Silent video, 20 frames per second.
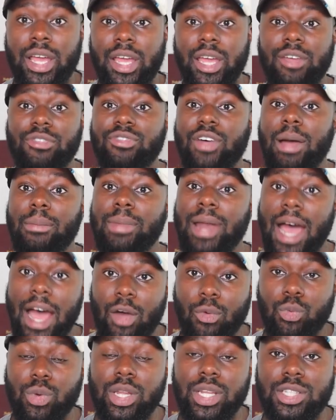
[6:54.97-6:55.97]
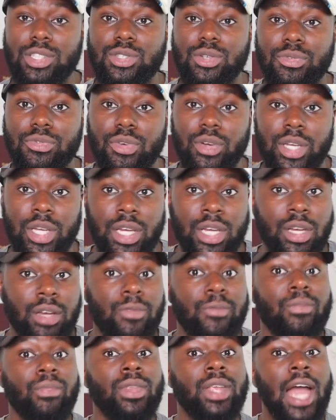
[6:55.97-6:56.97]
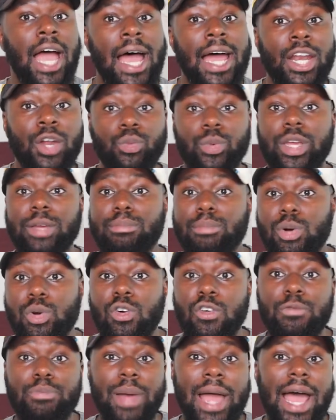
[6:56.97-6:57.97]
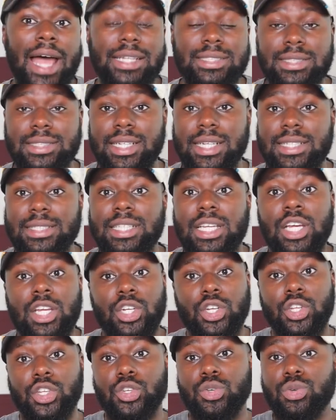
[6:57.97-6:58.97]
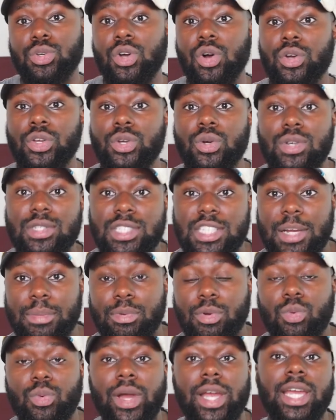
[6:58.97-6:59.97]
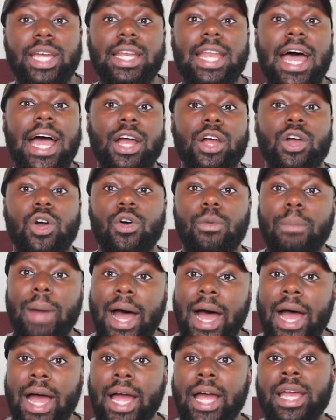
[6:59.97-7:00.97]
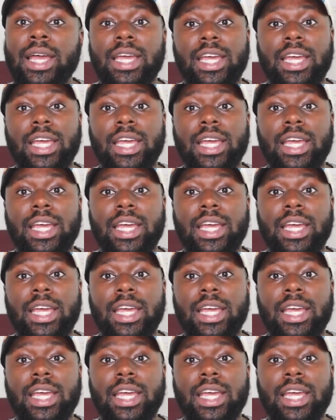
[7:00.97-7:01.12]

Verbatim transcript: If I'm not willing to forgive, how do we move past this? Do you go your separate way and I go mine?